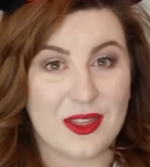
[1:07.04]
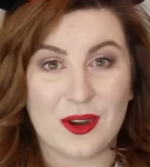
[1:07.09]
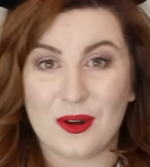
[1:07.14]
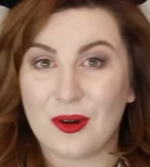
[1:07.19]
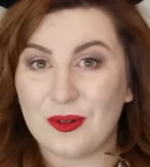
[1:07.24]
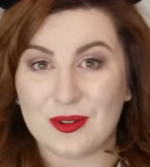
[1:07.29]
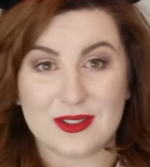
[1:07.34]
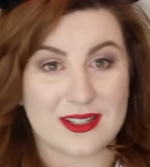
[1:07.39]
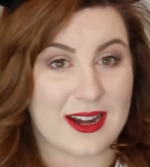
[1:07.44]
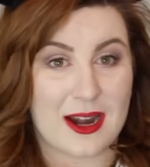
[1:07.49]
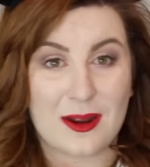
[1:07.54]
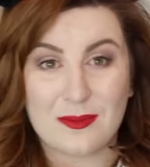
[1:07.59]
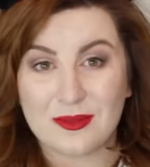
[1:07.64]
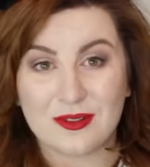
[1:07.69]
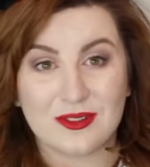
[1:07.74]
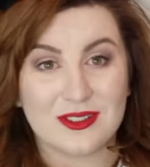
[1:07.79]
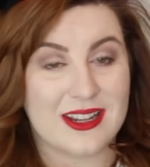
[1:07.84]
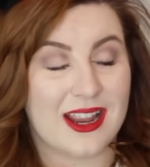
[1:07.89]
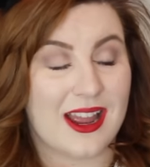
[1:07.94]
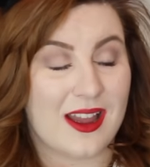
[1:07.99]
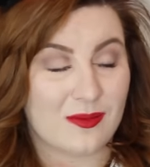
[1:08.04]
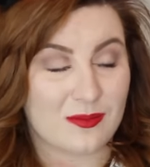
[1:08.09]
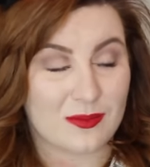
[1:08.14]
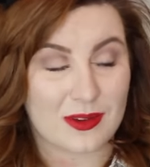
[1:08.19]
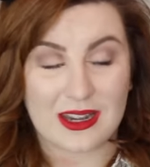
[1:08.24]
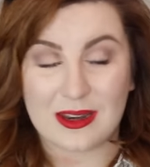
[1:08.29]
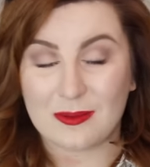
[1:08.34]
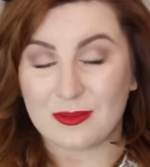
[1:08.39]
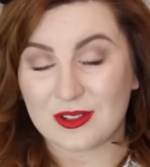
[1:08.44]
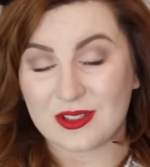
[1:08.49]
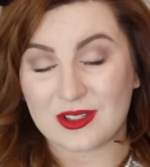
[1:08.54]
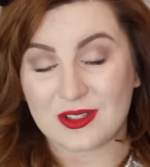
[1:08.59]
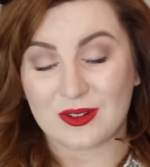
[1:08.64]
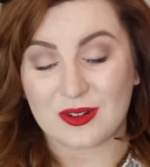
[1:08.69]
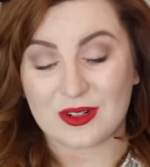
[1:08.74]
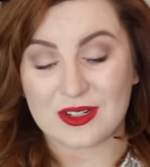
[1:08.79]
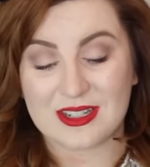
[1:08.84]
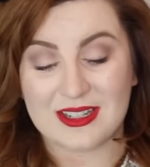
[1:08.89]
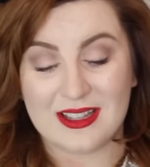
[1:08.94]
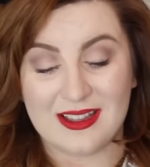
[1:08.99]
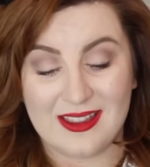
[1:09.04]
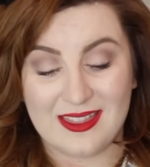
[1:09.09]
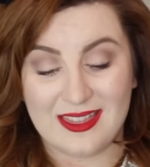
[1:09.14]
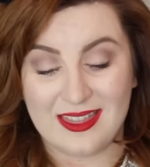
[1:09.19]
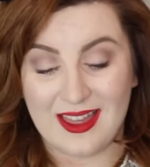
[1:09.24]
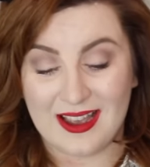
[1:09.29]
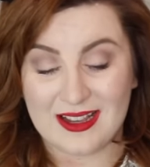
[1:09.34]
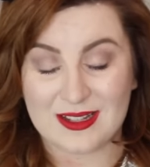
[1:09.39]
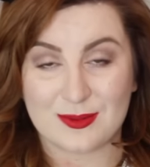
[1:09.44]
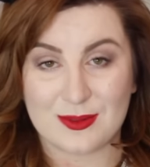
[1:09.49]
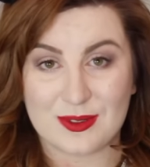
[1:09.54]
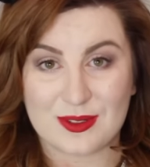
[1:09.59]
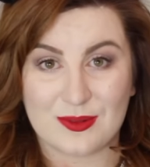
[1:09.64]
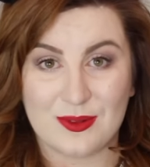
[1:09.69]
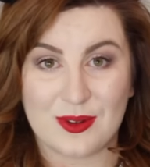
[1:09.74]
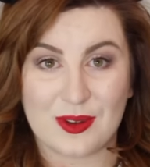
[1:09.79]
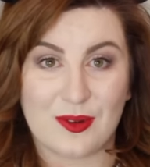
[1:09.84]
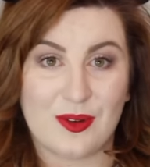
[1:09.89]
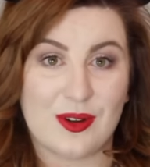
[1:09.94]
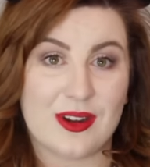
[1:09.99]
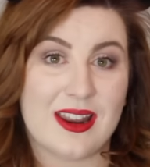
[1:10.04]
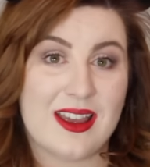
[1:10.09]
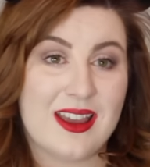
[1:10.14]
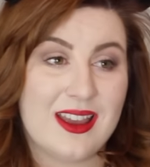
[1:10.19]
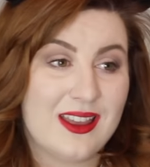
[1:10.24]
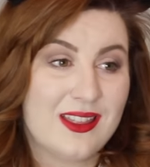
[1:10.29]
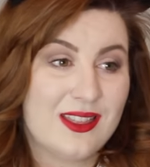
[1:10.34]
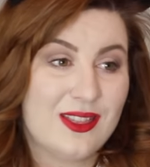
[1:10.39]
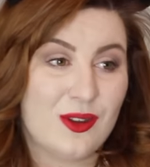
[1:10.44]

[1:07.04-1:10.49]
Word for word: They're all scrambled, I haven't been able to sort it, that's what's going on.